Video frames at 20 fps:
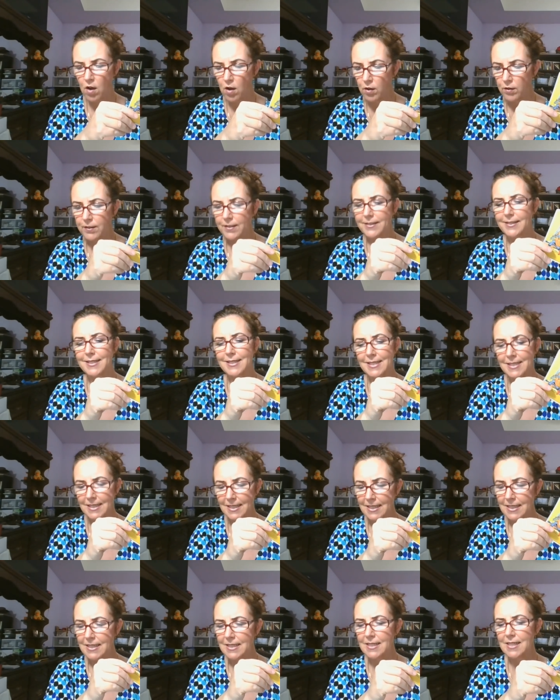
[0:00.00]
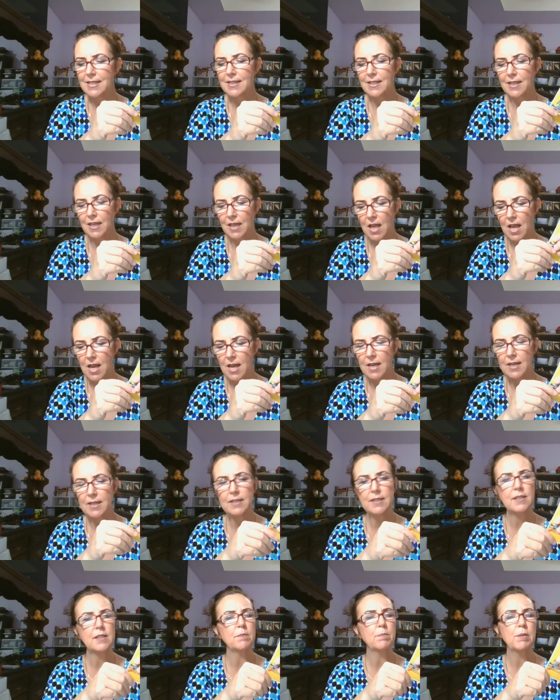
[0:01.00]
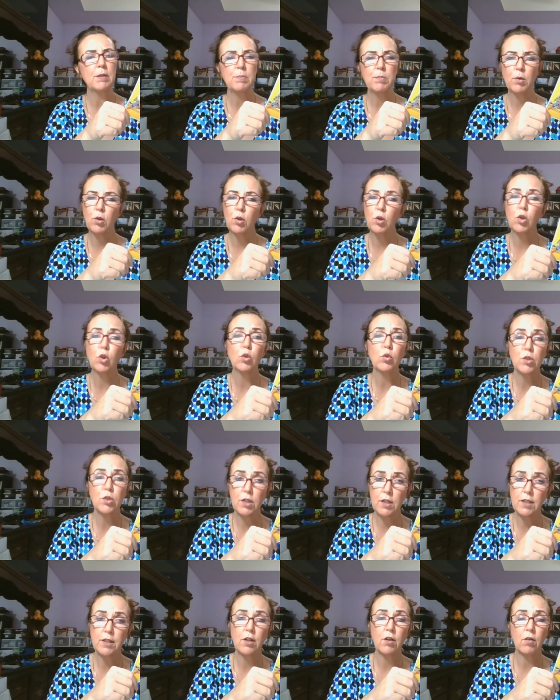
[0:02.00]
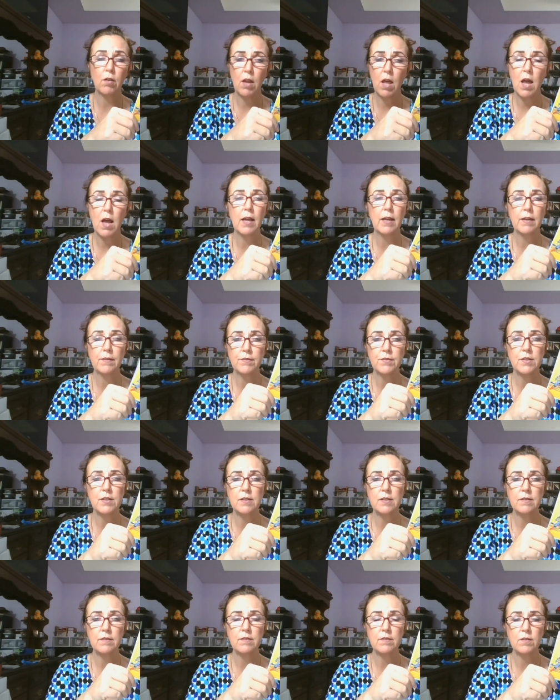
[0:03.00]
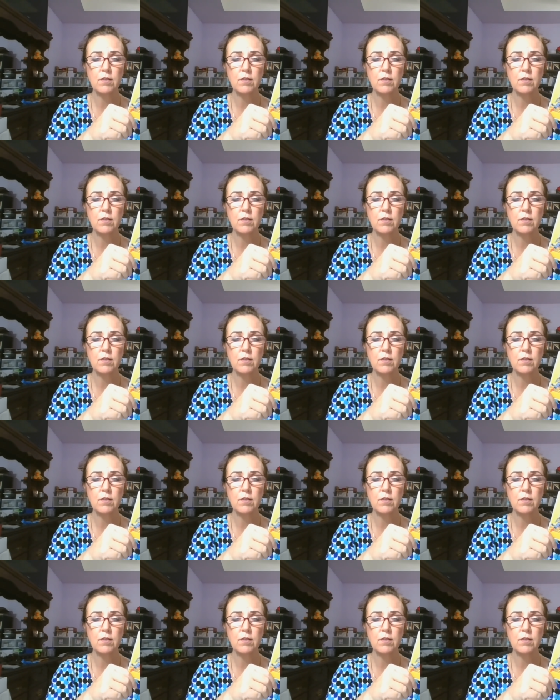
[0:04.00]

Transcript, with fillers: all the deceit and the lies, people are losing their lives.